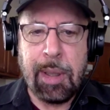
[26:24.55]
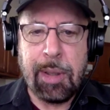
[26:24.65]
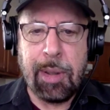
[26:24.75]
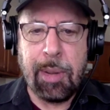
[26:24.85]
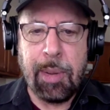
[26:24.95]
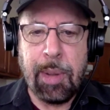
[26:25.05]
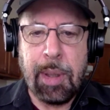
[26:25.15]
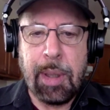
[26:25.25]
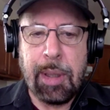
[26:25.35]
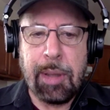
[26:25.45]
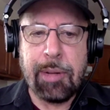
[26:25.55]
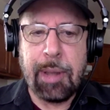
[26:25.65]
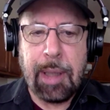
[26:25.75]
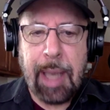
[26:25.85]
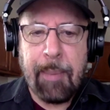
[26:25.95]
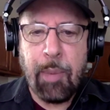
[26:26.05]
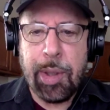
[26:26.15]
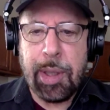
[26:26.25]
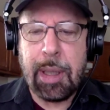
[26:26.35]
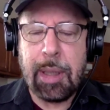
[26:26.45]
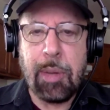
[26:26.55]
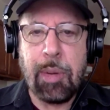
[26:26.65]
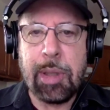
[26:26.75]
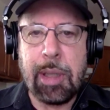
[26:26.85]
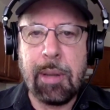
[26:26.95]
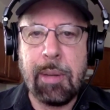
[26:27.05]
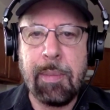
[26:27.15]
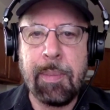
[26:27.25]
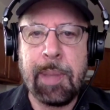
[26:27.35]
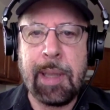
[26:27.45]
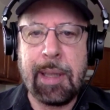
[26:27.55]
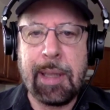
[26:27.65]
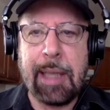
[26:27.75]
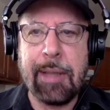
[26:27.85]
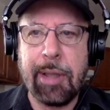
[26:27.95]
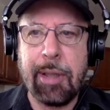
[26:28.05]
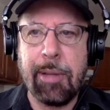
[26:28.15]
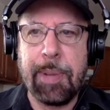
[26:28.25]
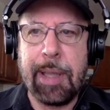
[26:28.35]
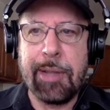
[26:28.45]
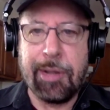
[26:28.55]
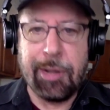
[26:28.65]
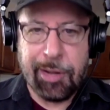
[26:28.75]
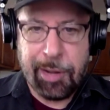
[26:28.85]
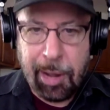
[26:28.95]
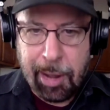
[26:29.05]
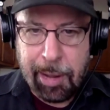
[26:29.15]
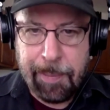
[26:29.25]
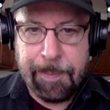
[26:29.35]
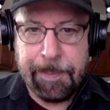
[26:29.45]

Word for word: So there's a lot more you can do with it, but that's a good place to start.